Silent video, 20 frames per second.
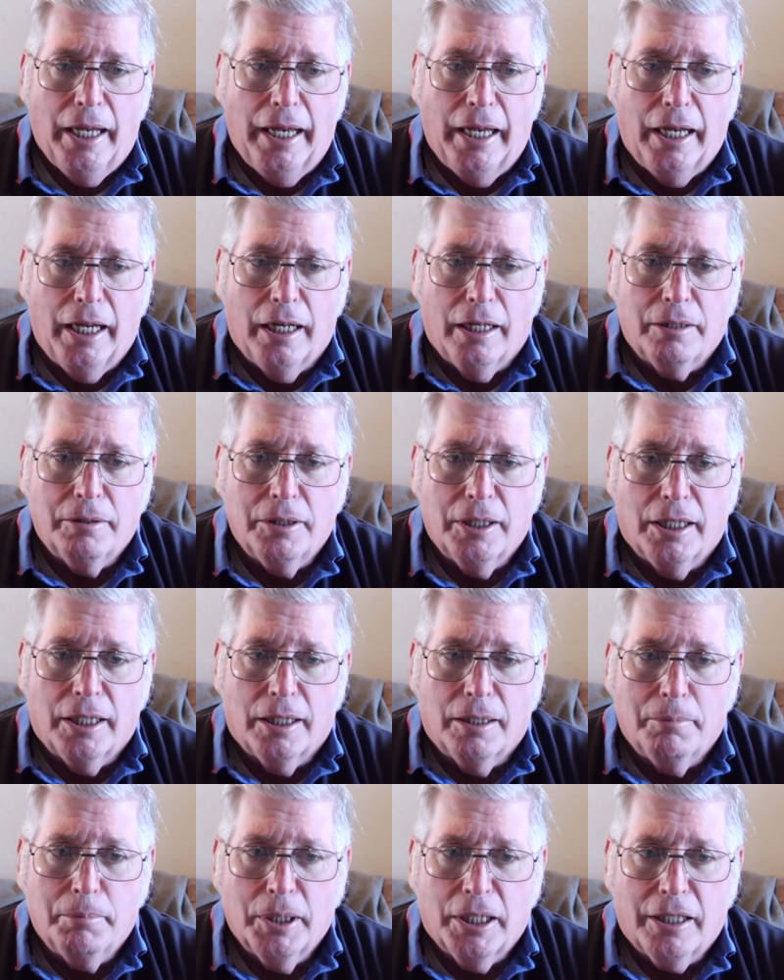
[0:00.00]
and
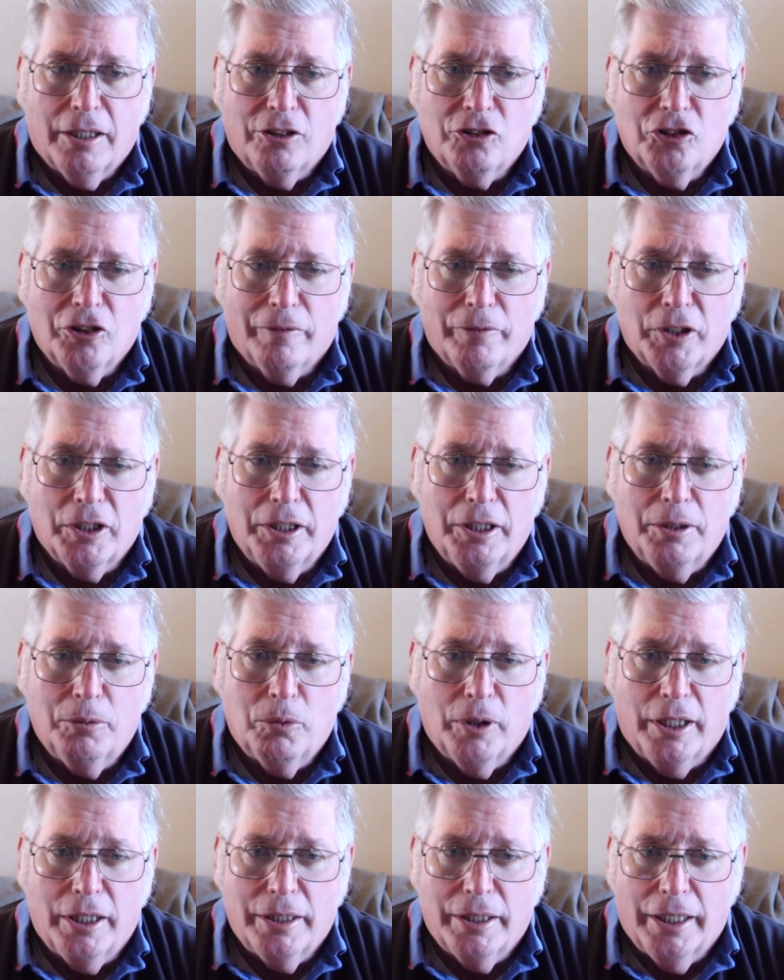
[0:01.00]
because of the
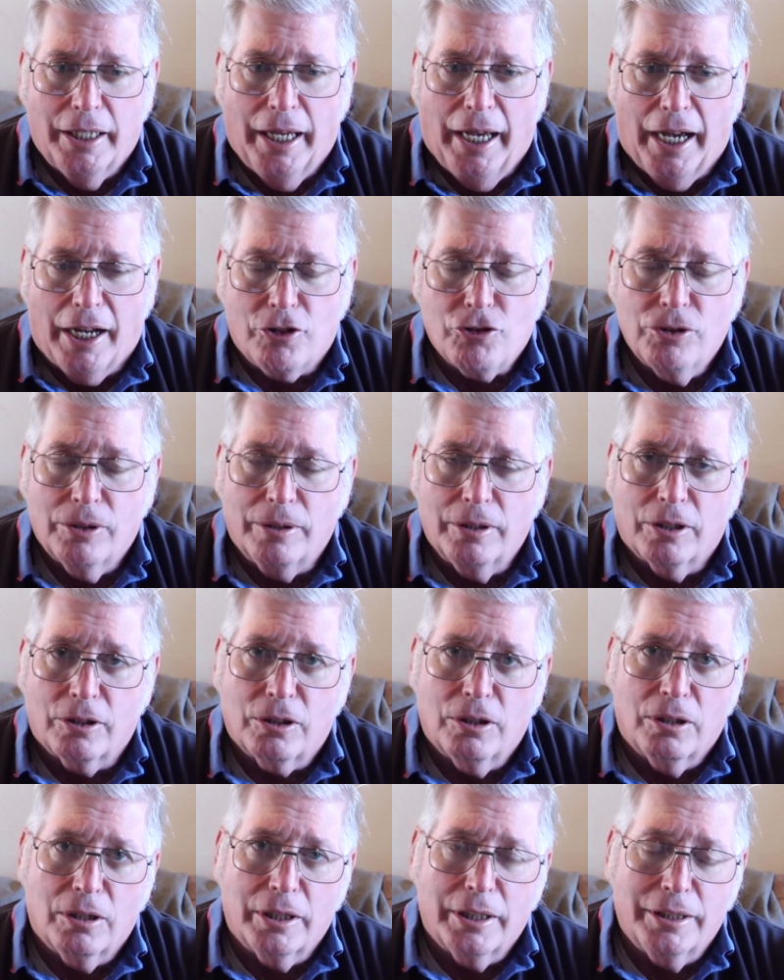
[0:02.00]
way the action
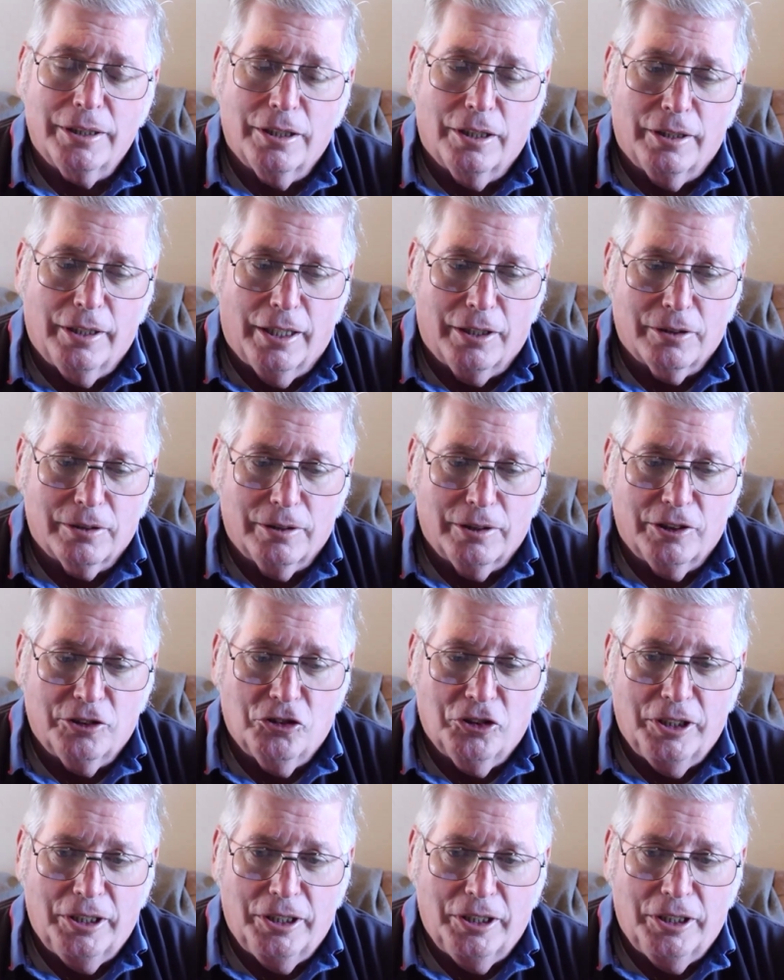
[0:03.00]
occurred in the Netherlands,